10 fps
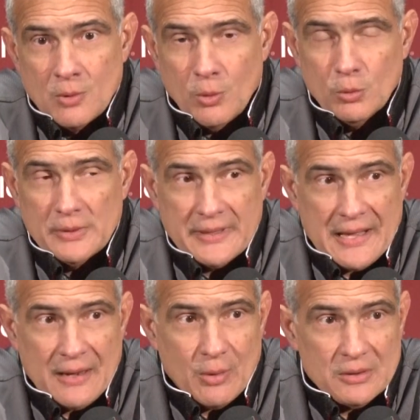holy
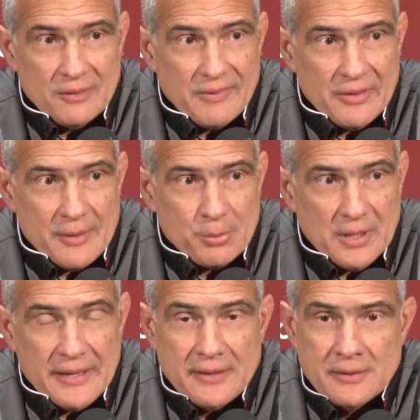cow, I love how they
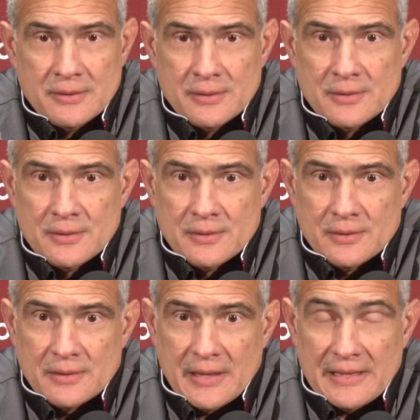play.
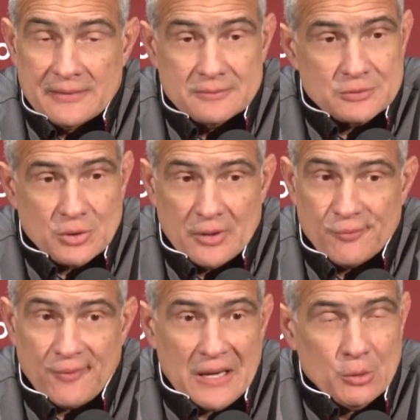And started
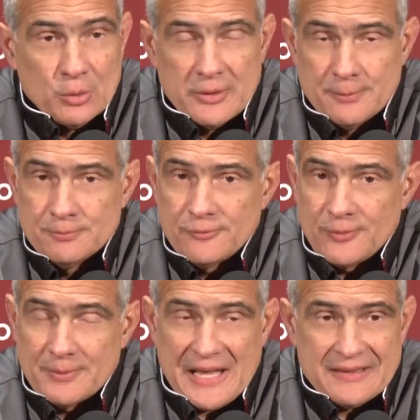following them
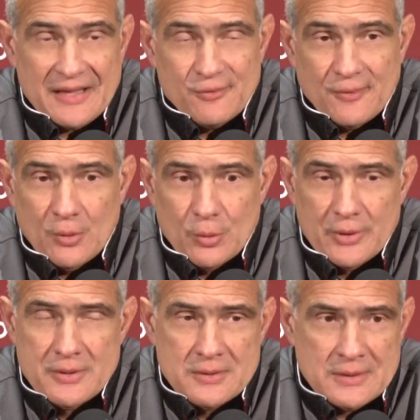from that day
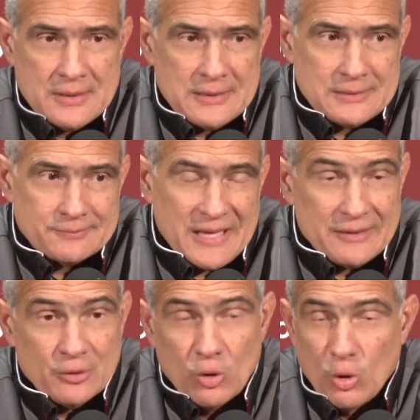forward.
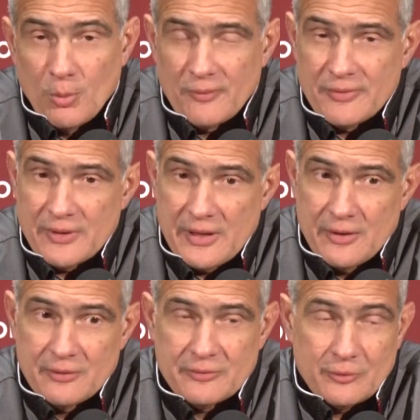Gotten to know them over the
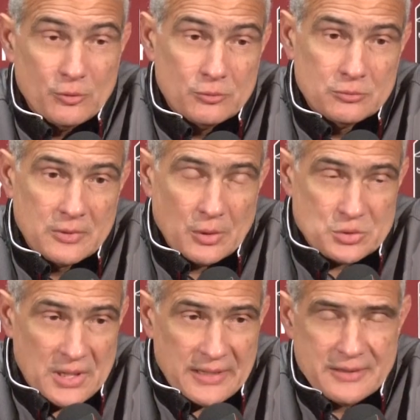years through
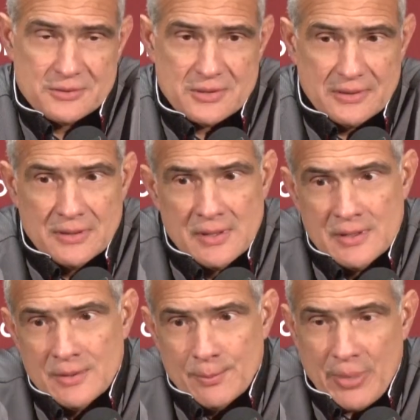Coach Huggins, and
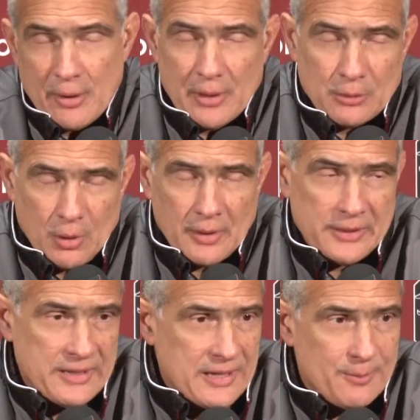Perry Clark
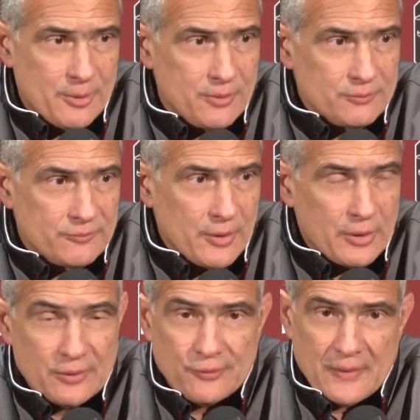and him are very
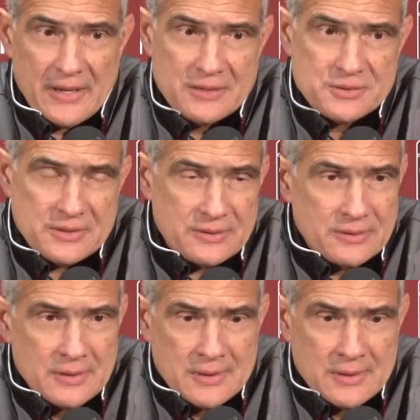good friends. And